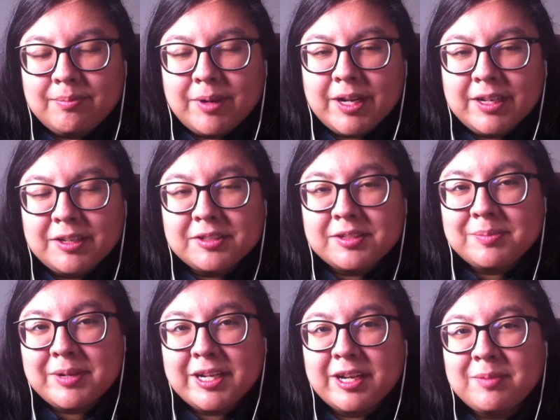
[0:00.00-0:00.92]
But it was
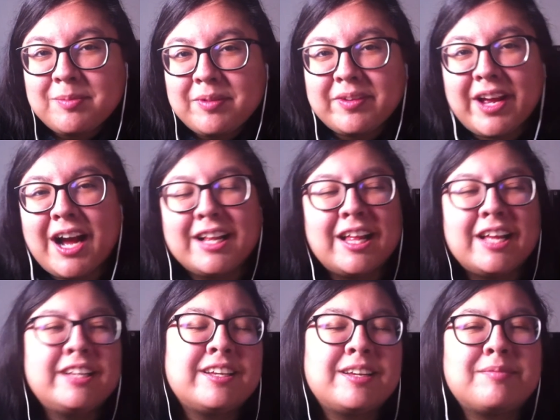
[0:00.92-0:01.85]
a pretty good movie. I
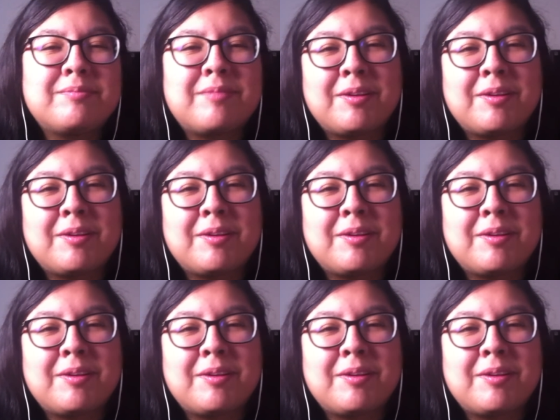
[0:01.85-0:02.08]
liked it.